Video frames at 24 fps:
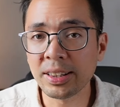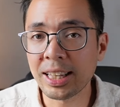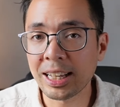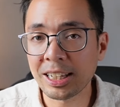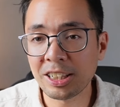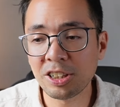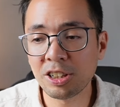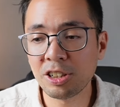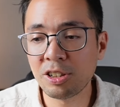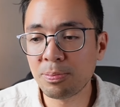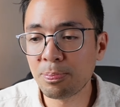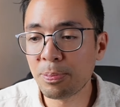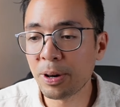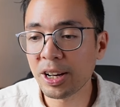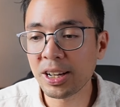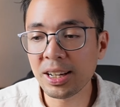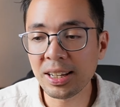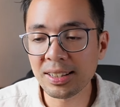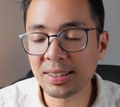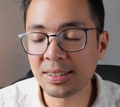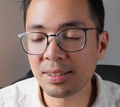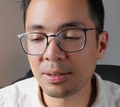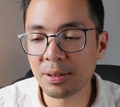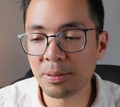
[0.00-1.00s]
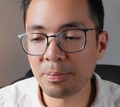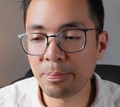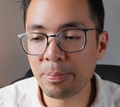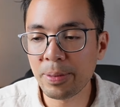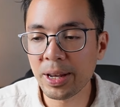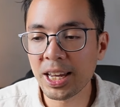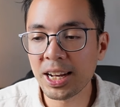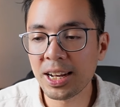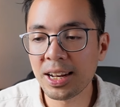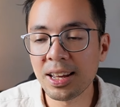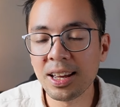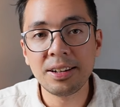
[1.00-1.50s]
that your body's
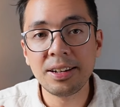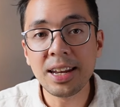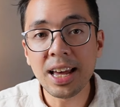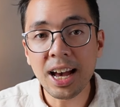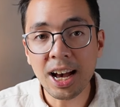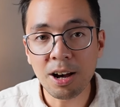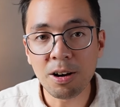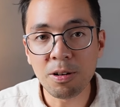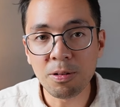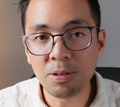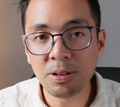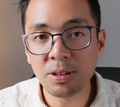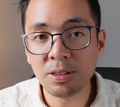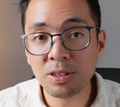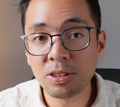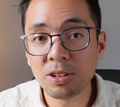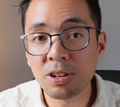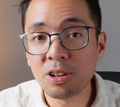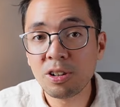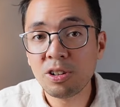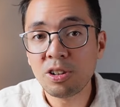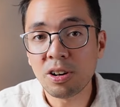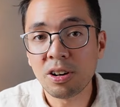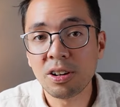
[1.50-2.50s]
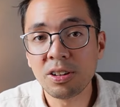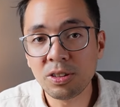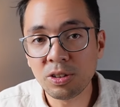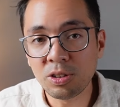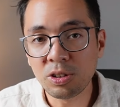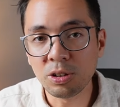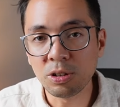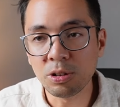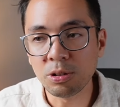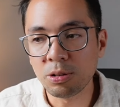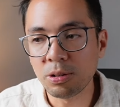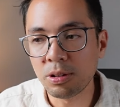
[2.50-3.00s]
been now turned on
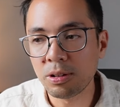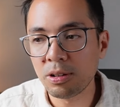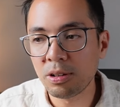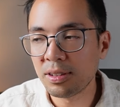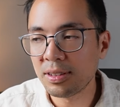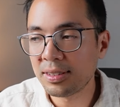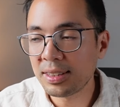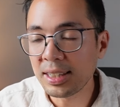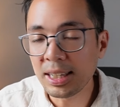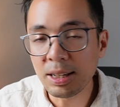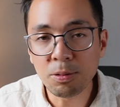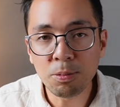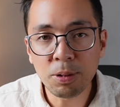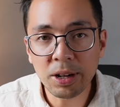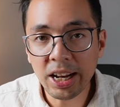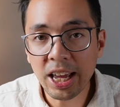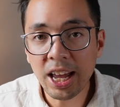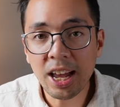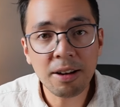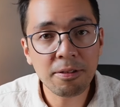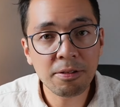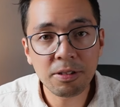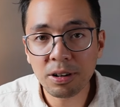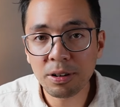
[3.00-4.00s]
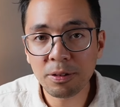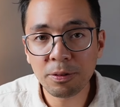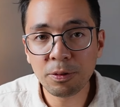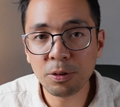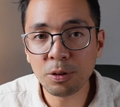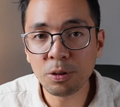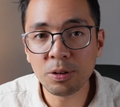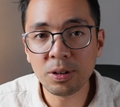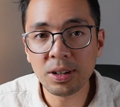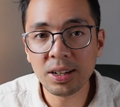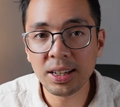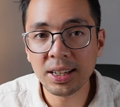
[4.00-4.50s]
to see whatever
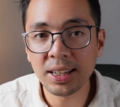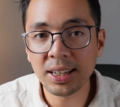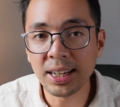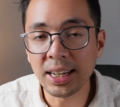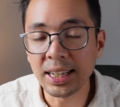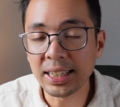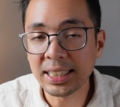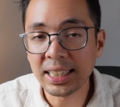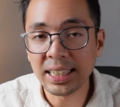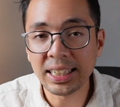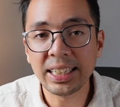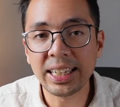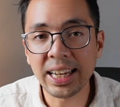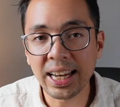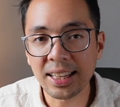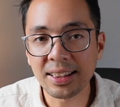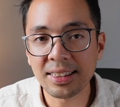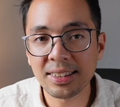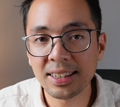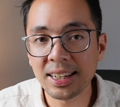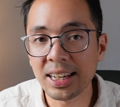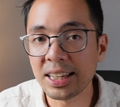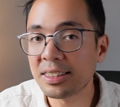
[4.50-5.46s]
food it can get.